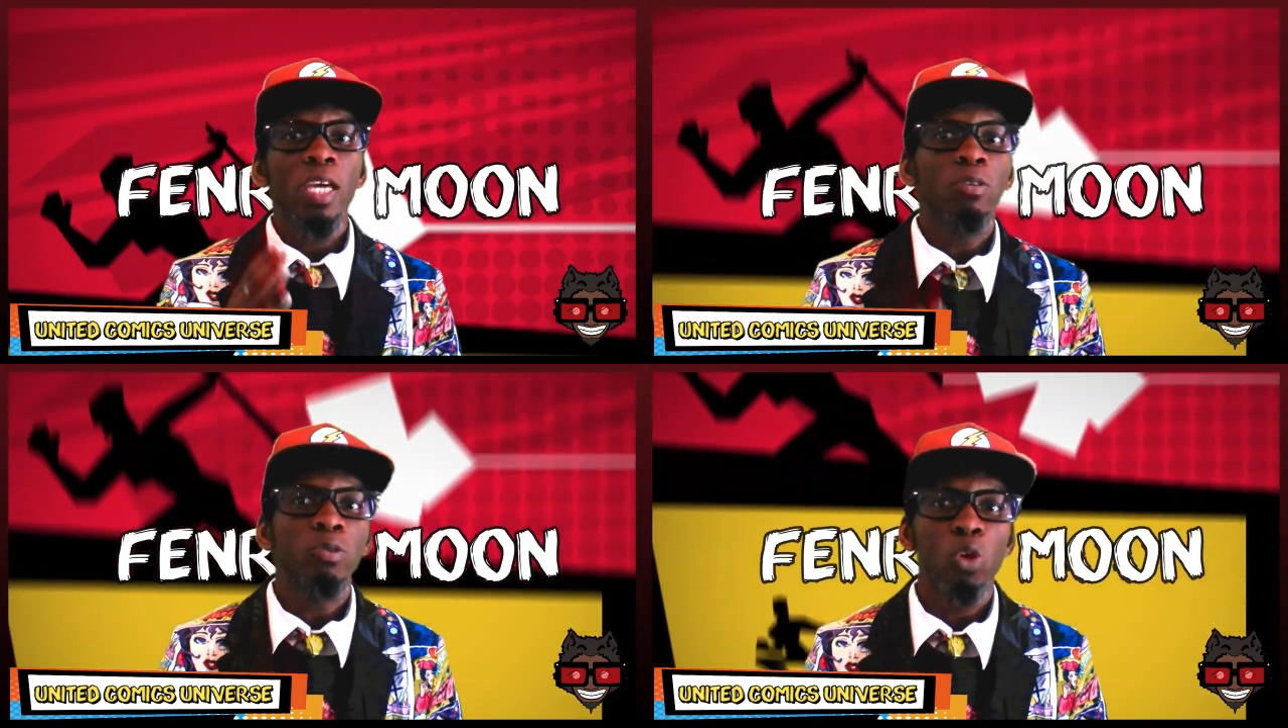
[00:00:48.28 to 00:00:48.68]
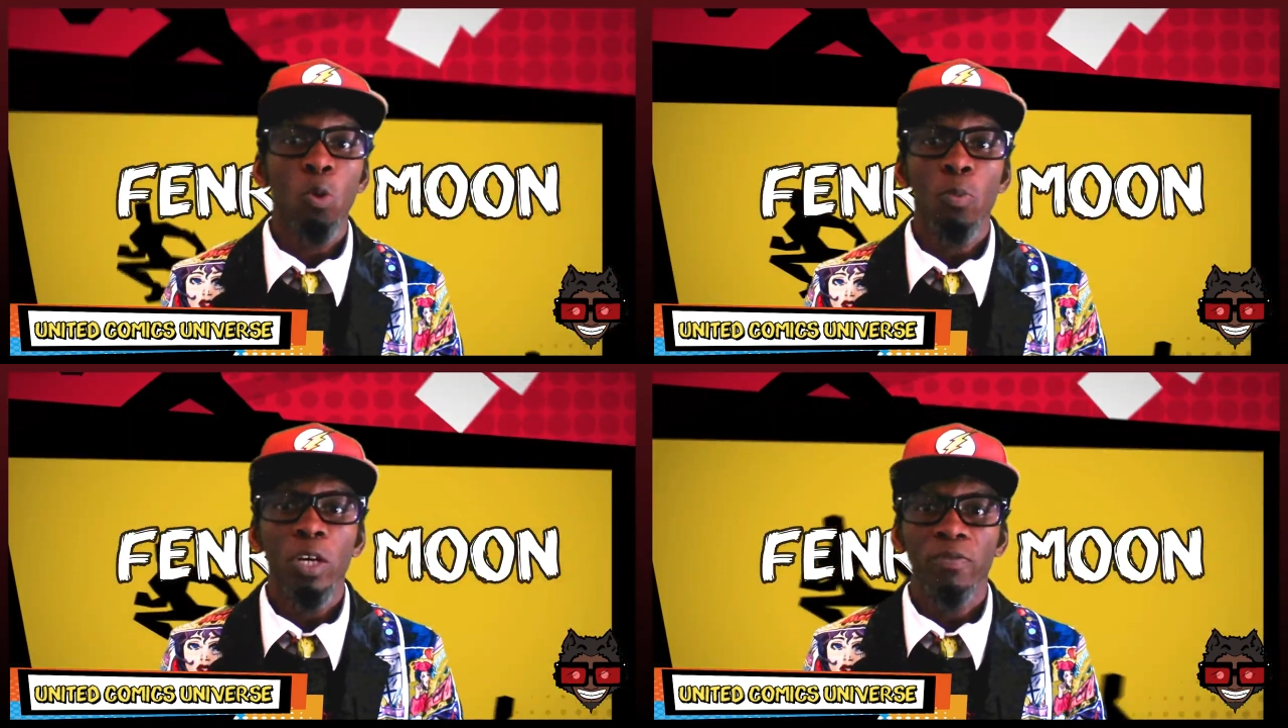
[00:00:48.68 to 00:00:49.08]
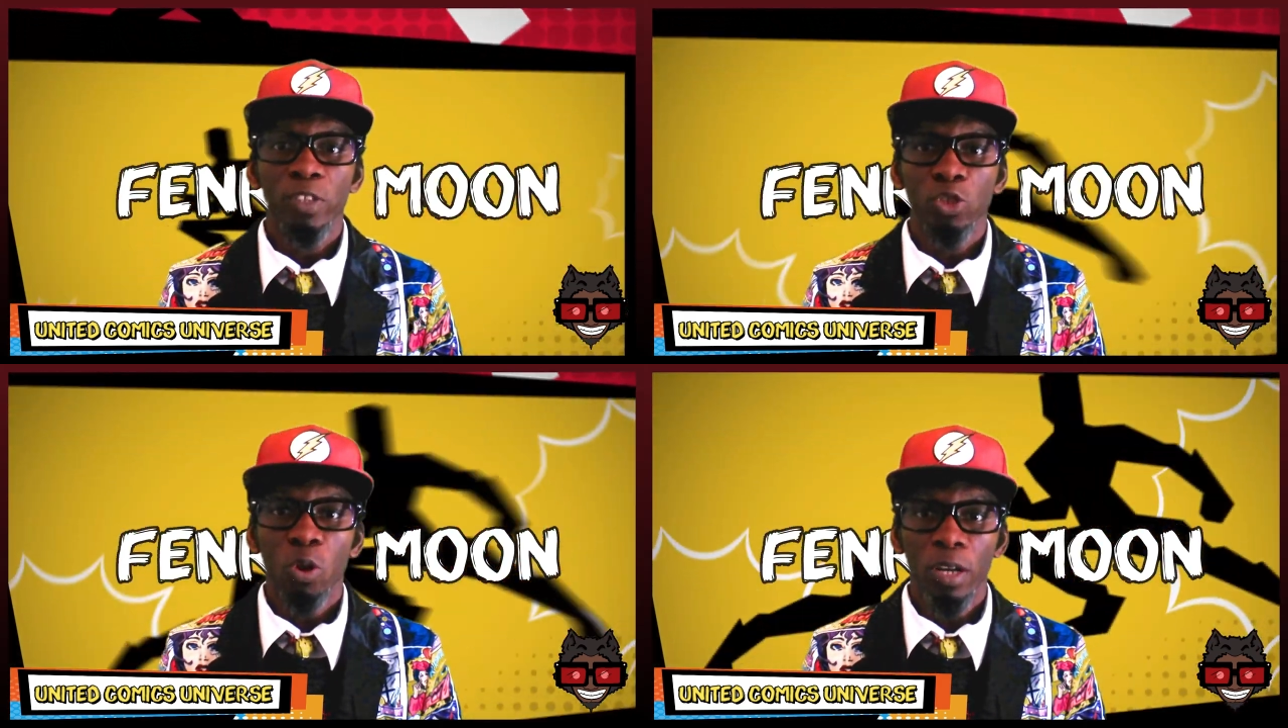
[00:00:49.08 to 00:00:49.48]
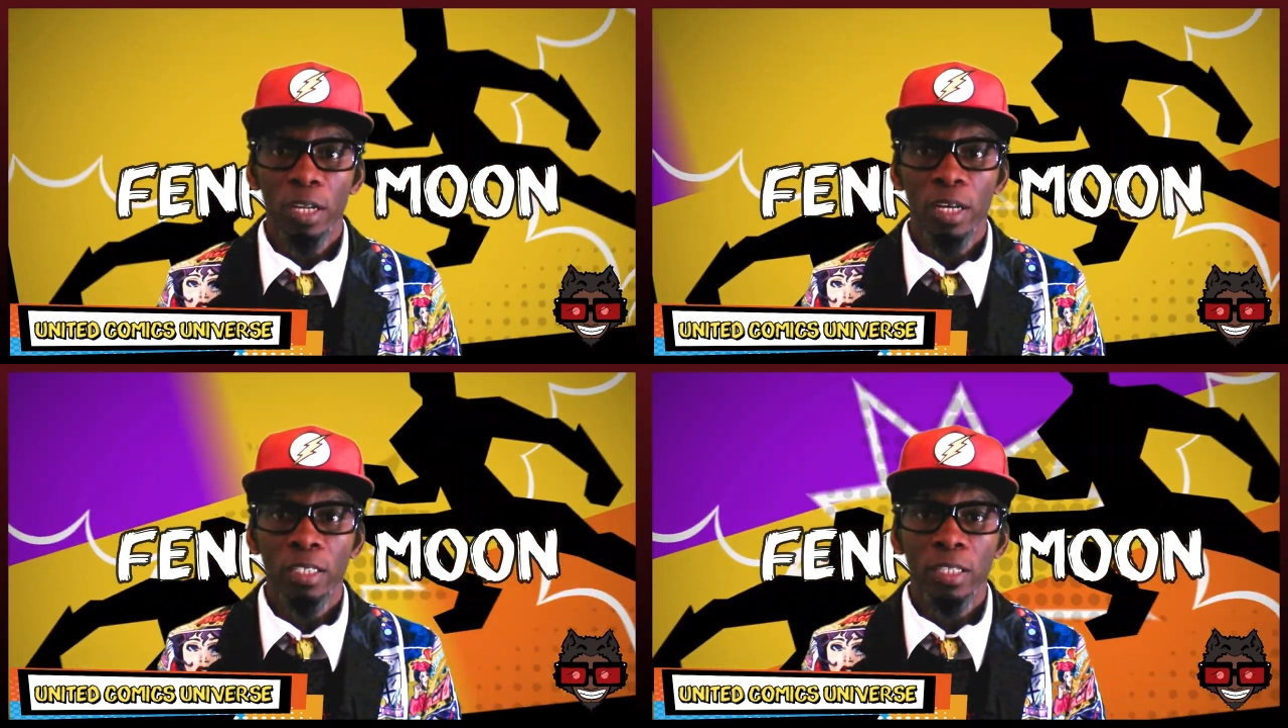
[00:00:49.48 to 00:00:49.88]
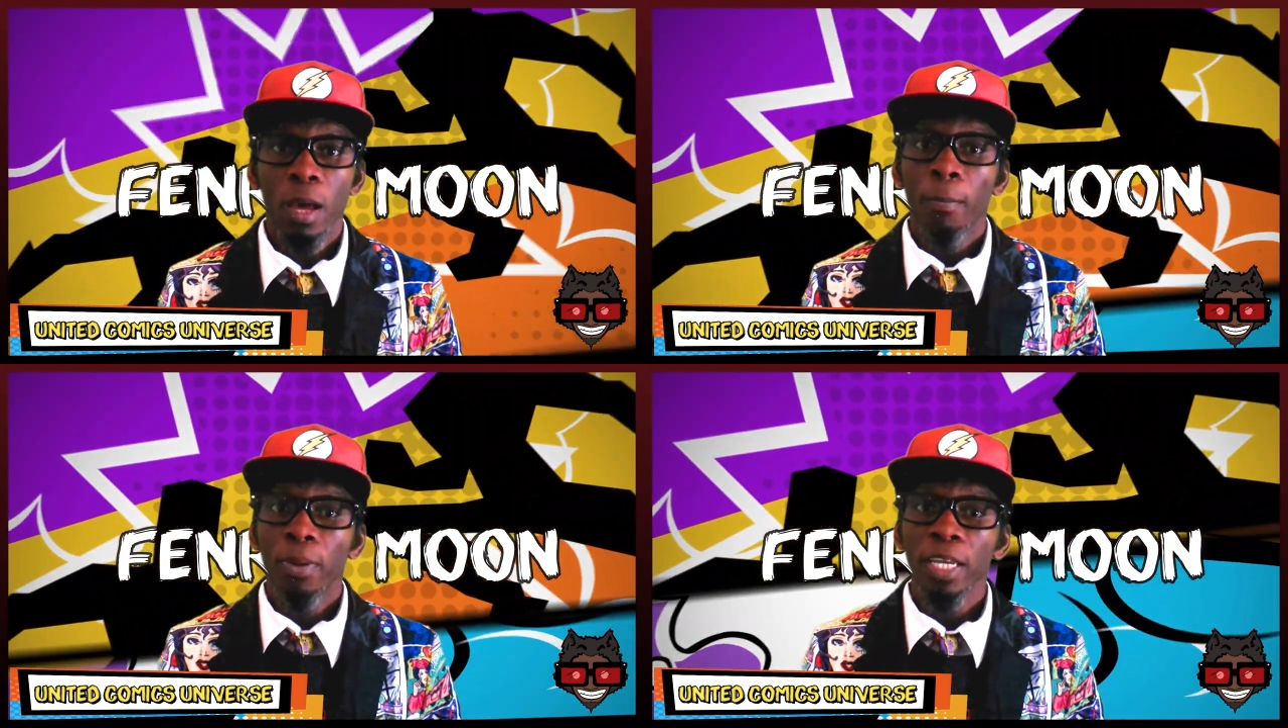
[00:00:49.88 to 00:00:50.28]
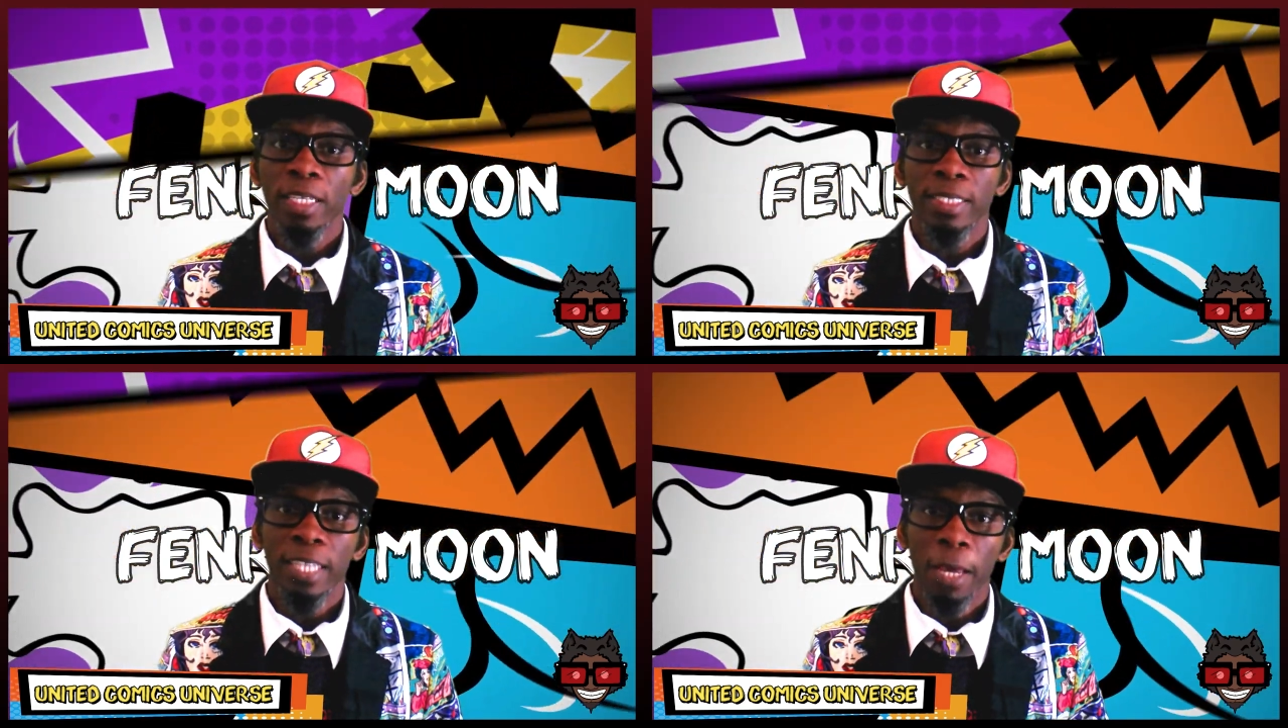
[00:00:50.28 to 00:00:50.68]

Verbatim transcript: thank you so much for joining us. Please